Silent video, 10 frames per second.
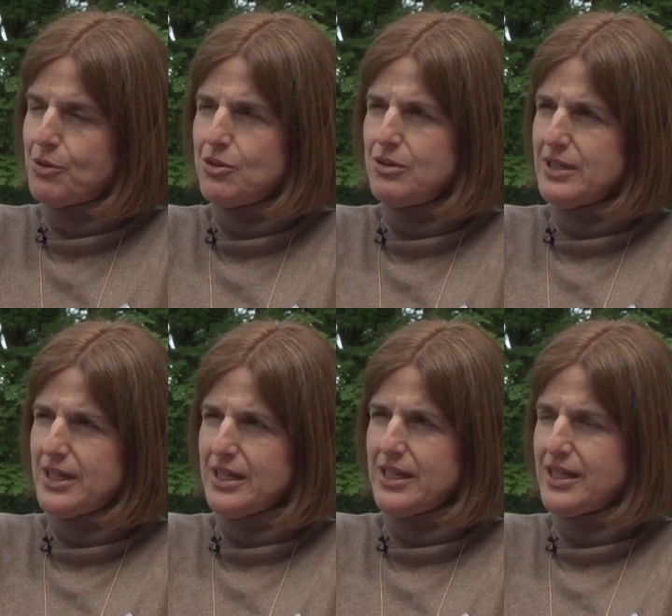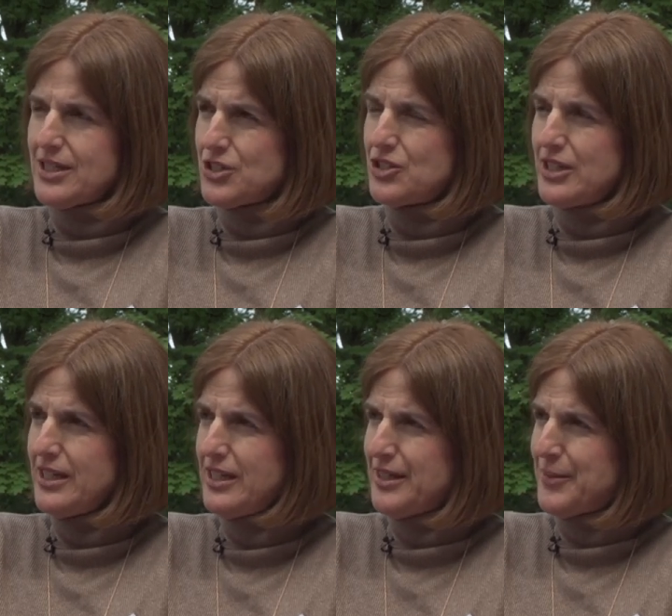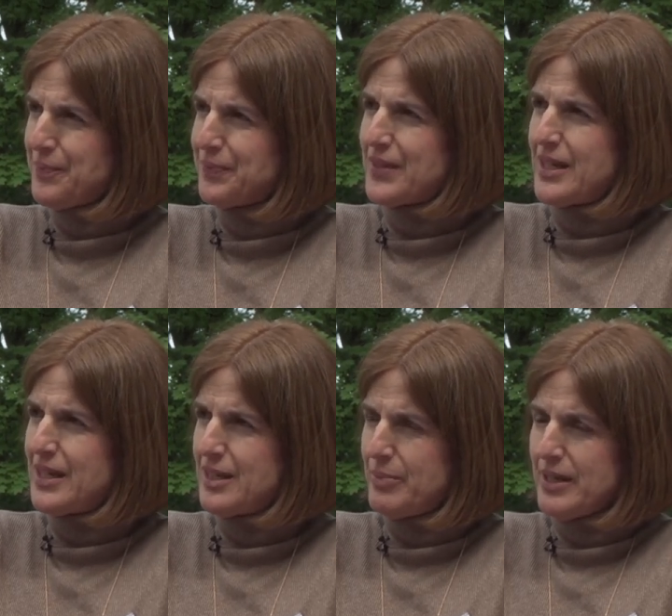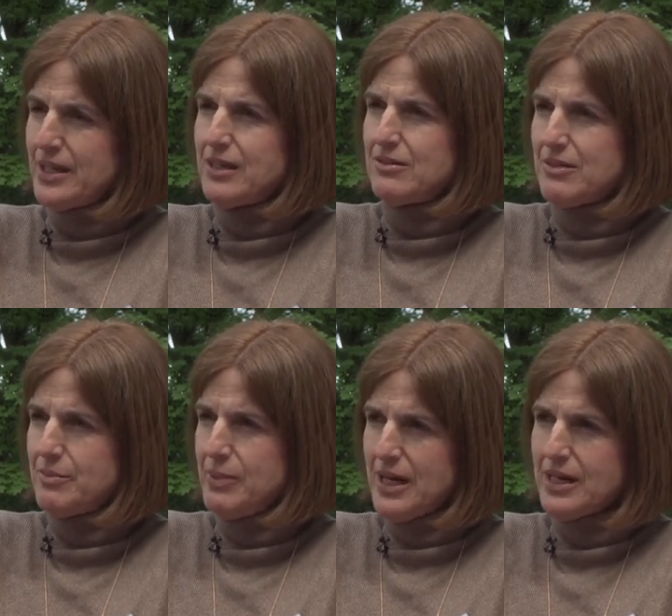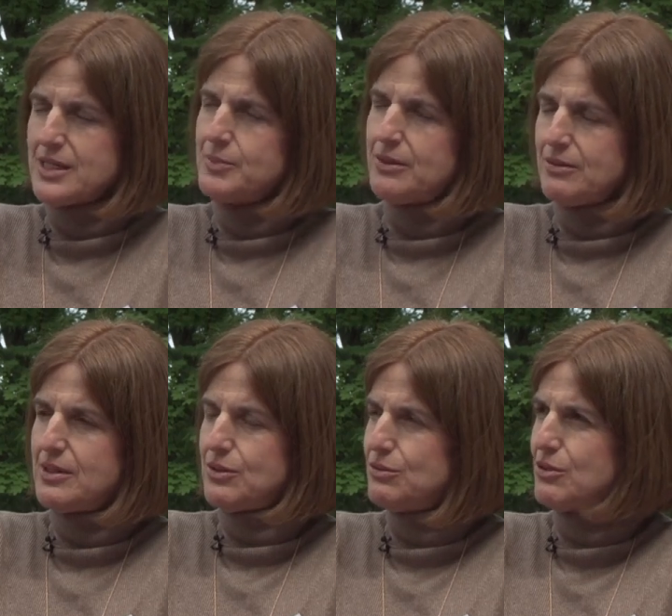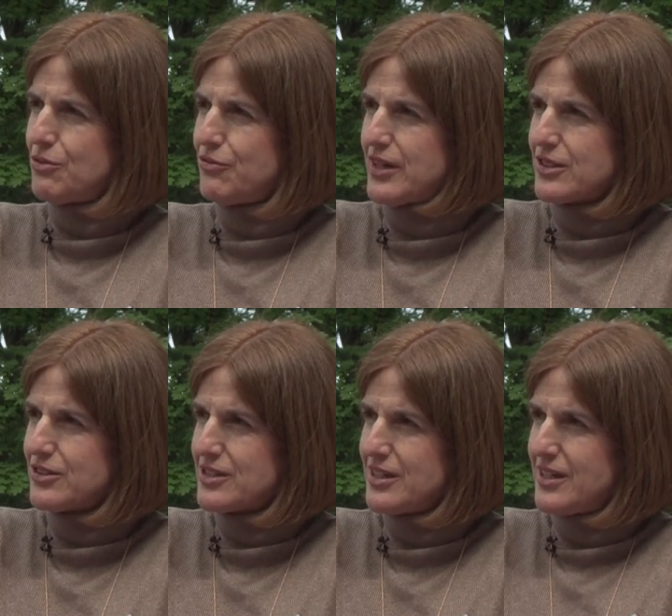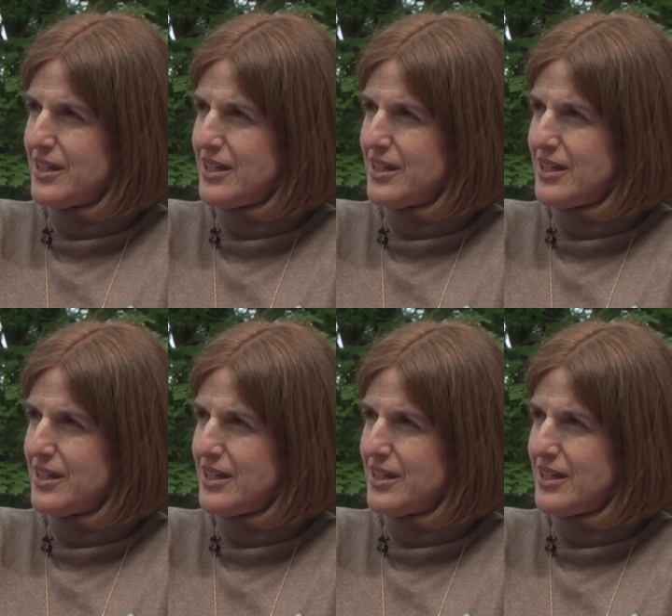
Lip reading: pro and anti-angiogenic, depending on the balance between the two growth factors.